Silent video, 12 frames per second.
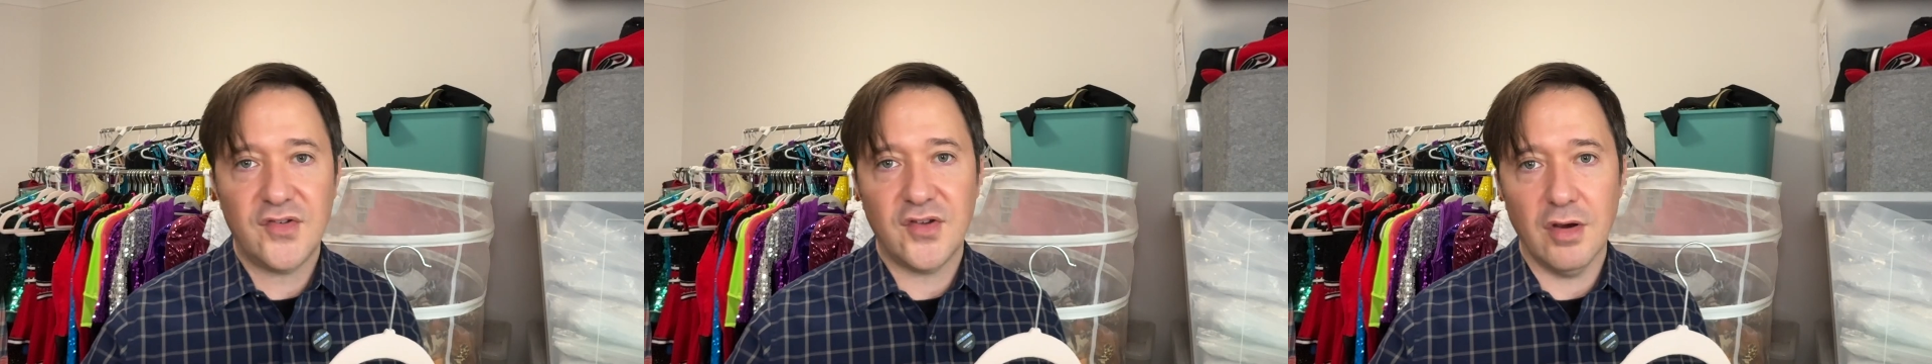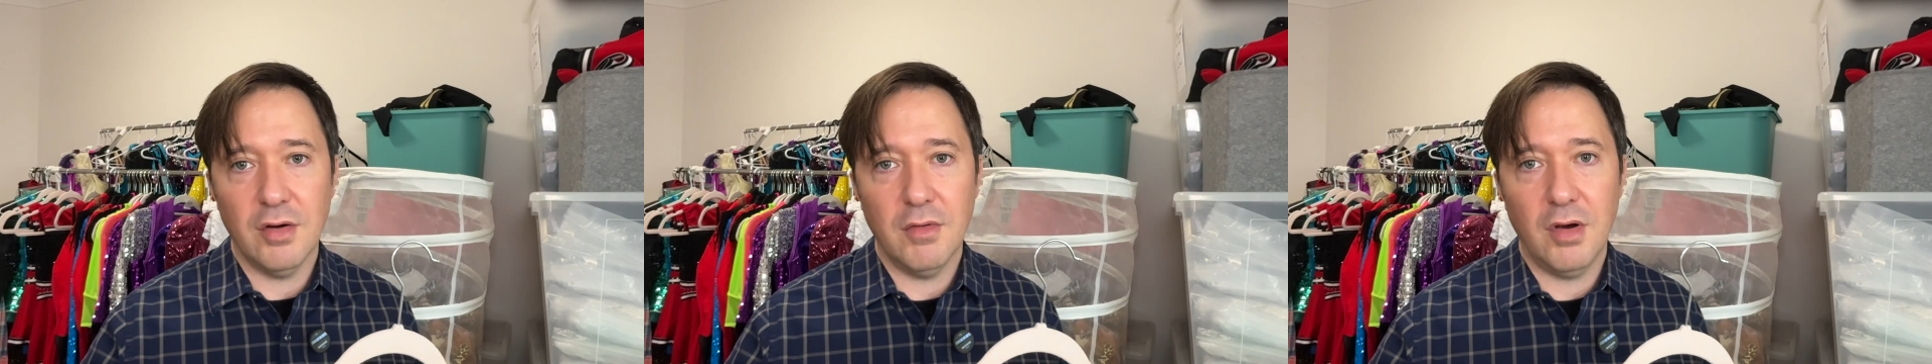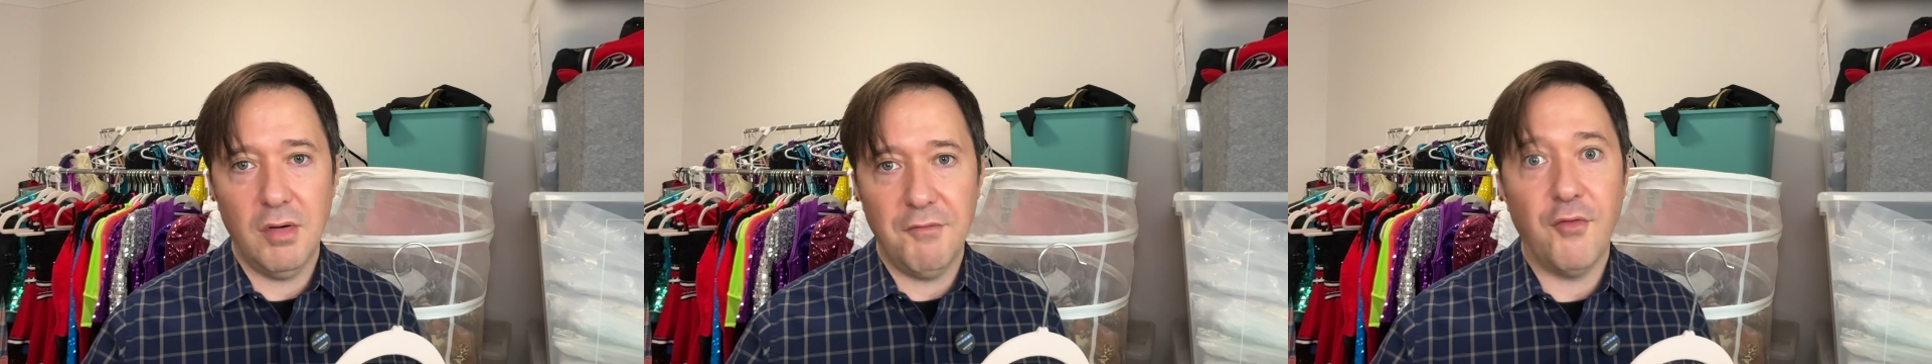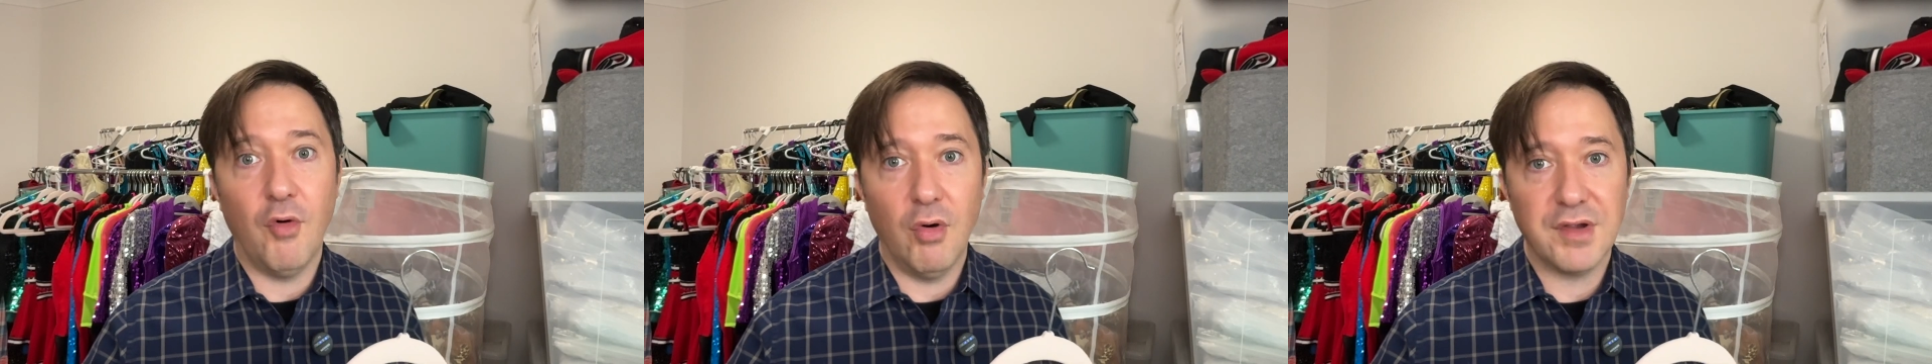So
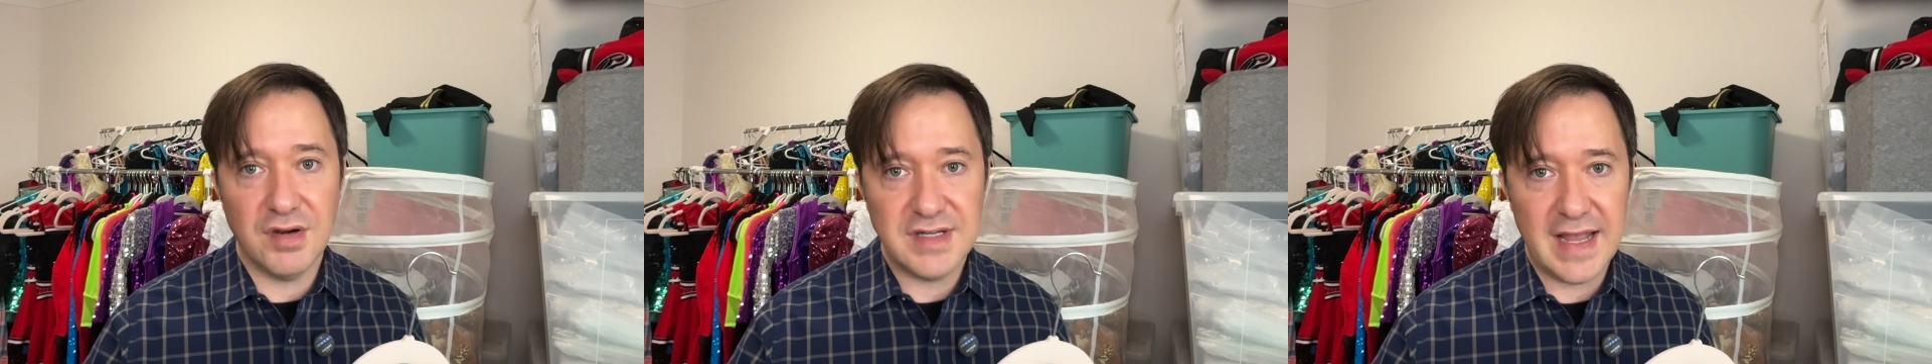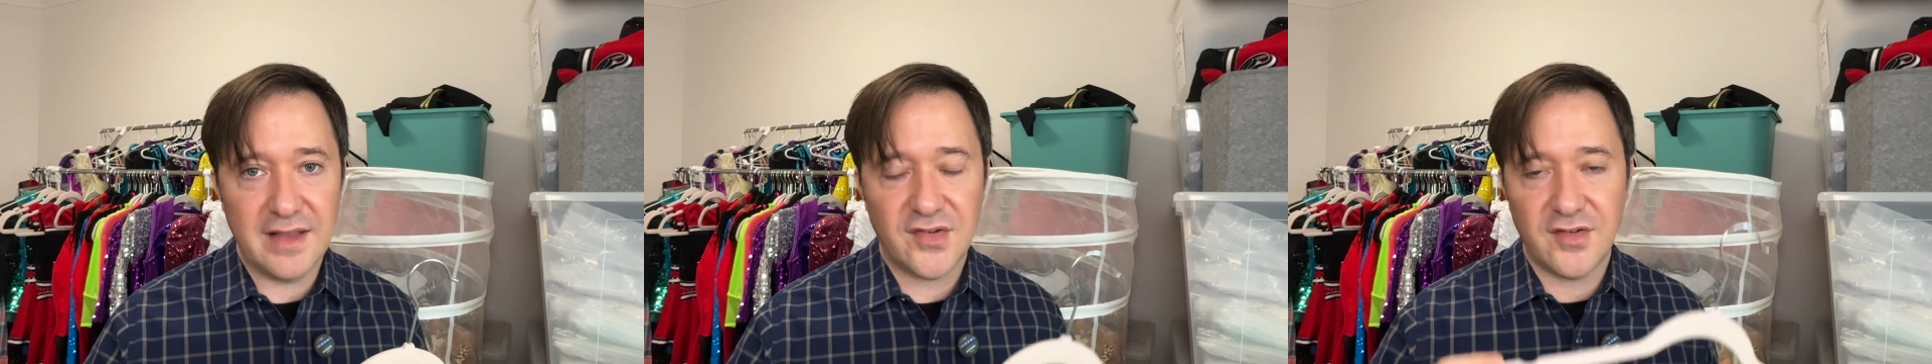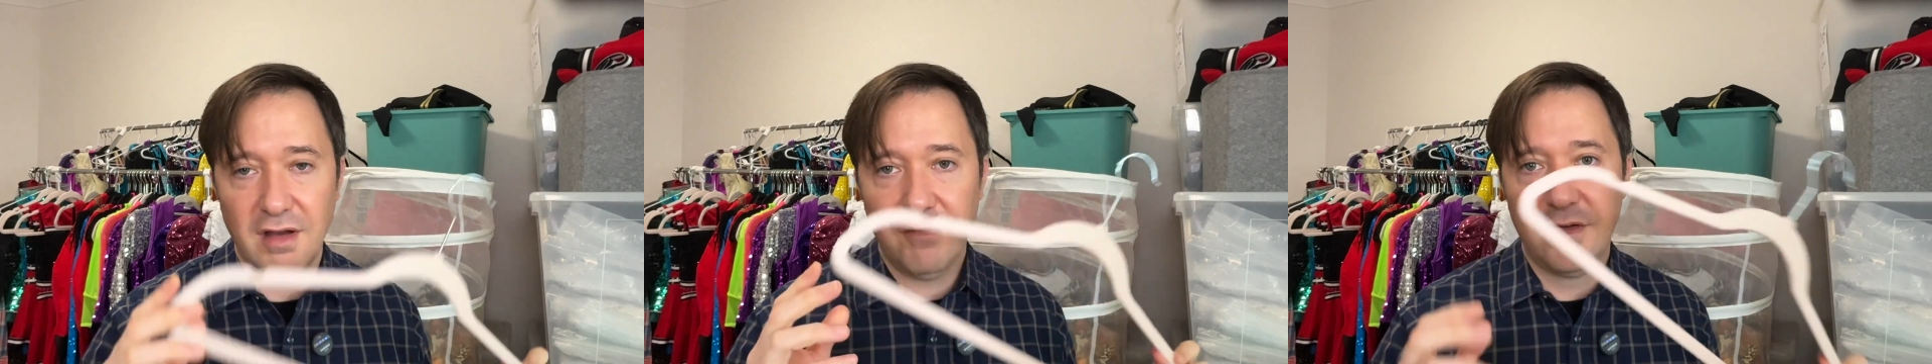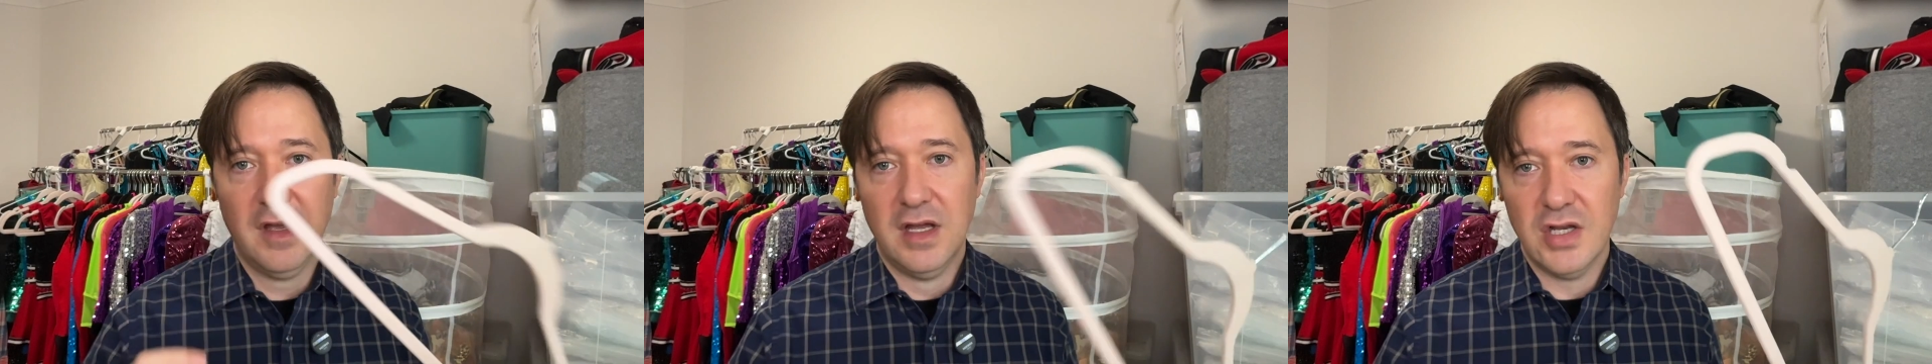for all your dance
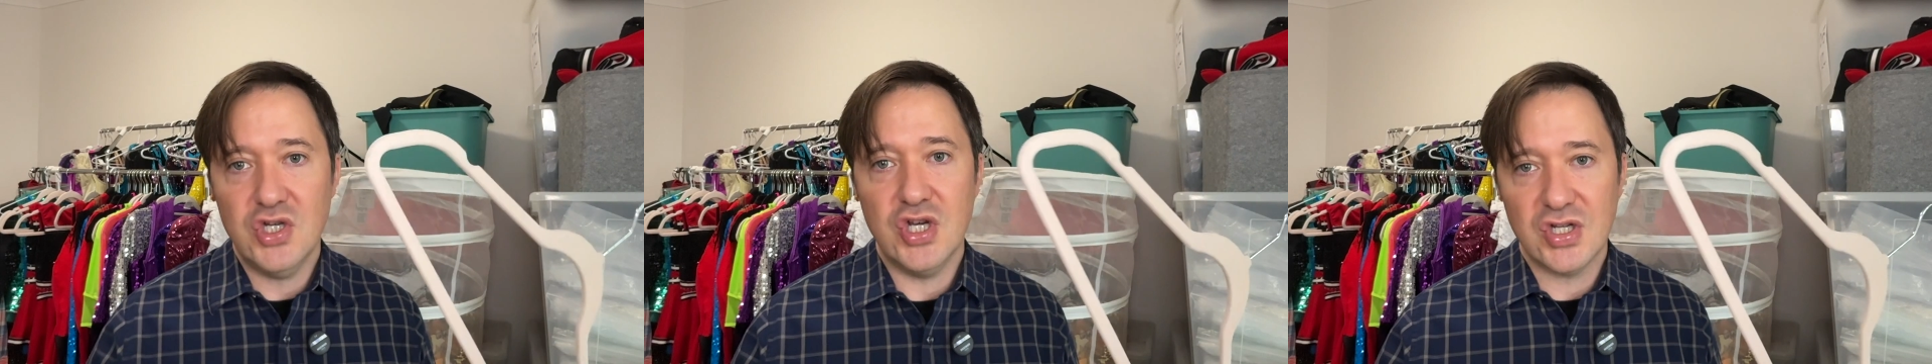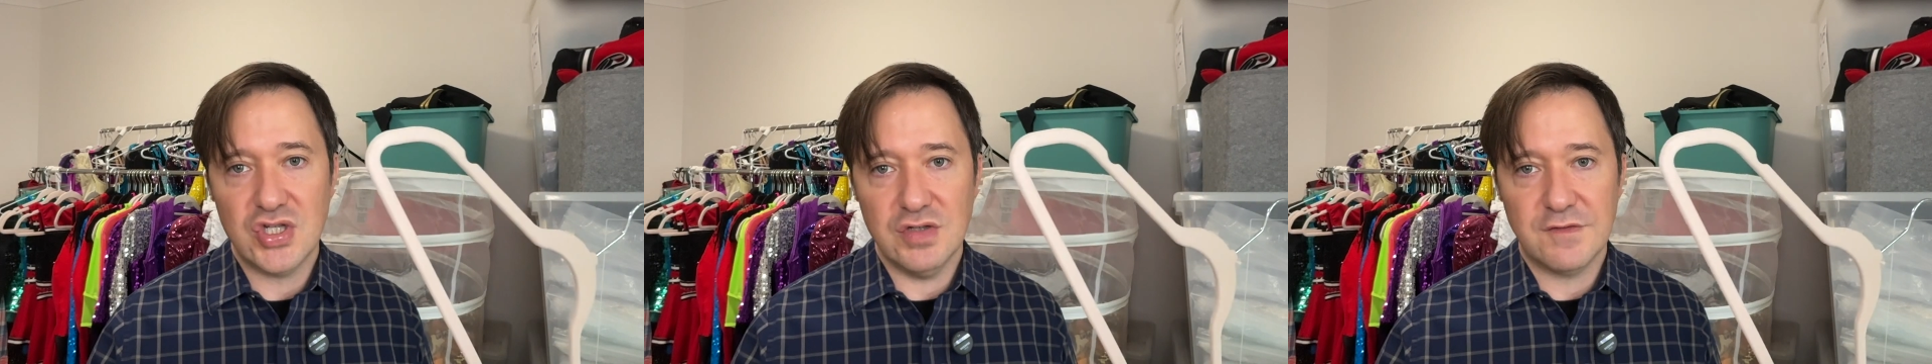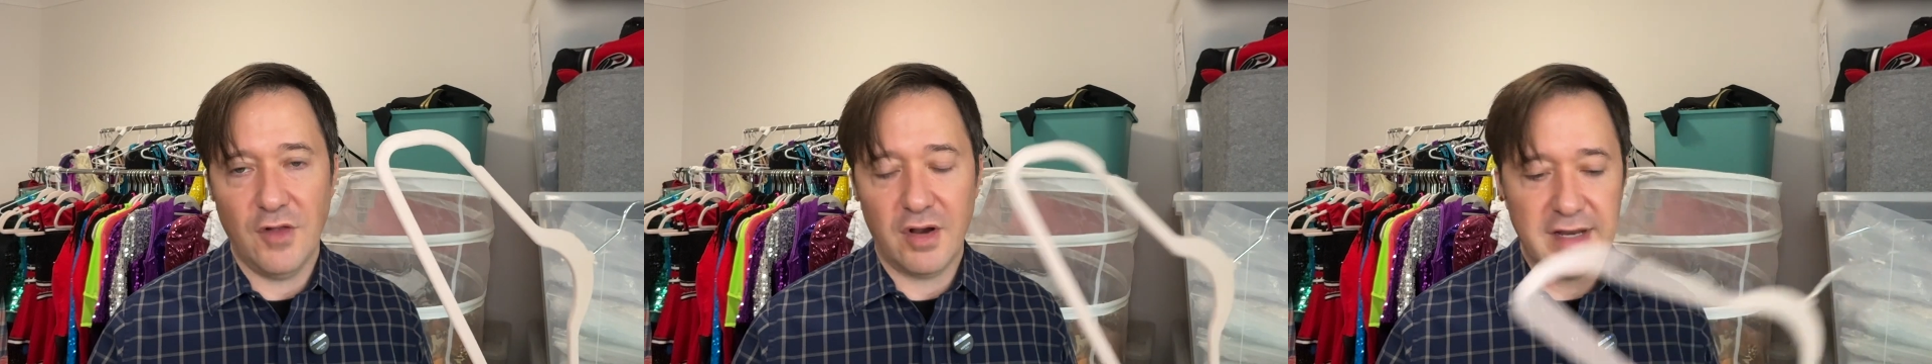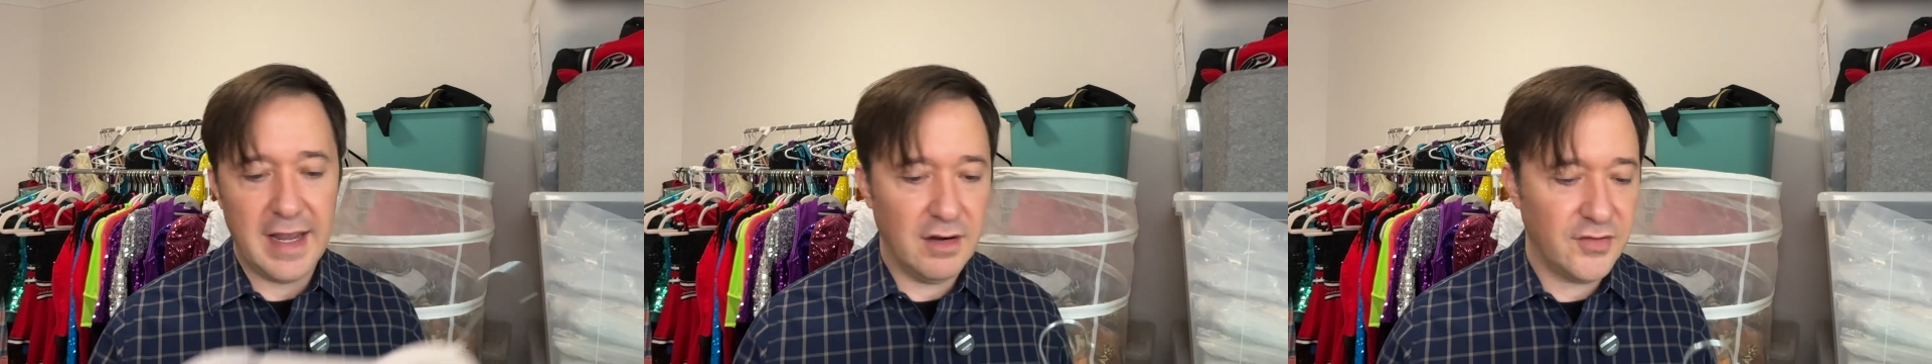stuff, just use
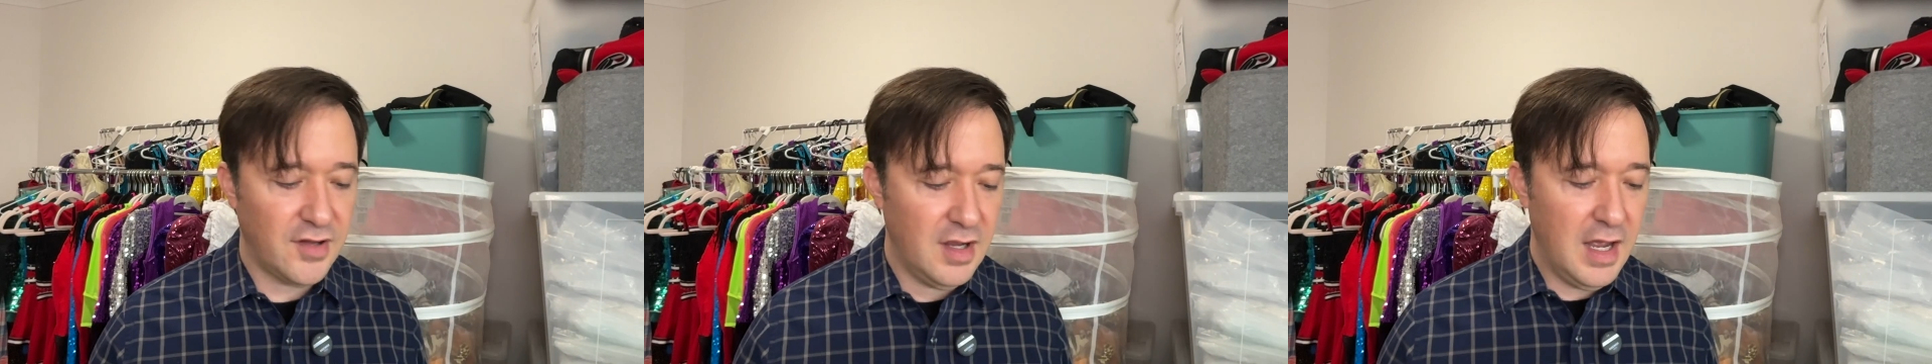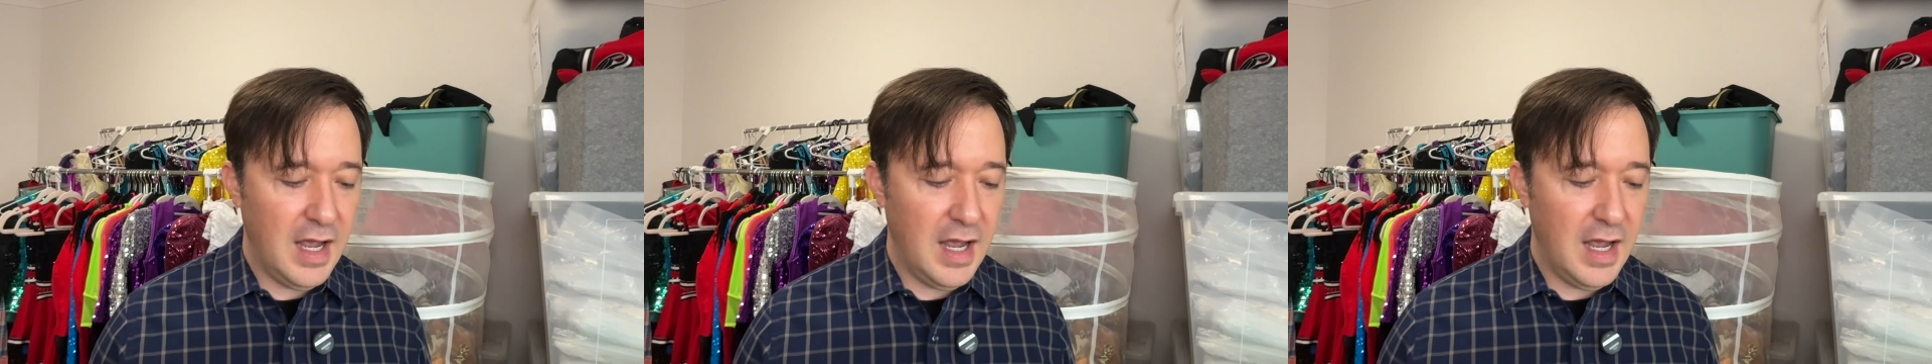flocked hangers.